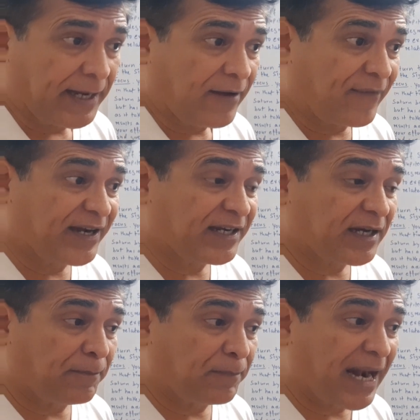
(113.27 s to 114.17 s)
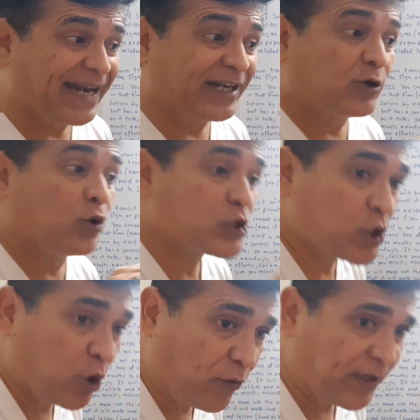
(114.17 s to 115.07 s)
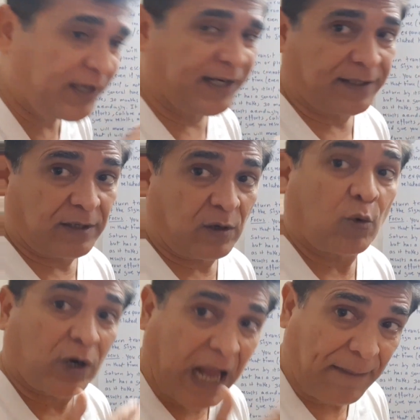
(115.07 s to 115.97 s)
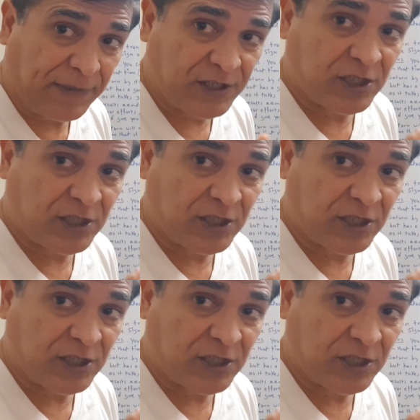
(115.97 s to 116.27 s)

When a planet goes over it, what happens?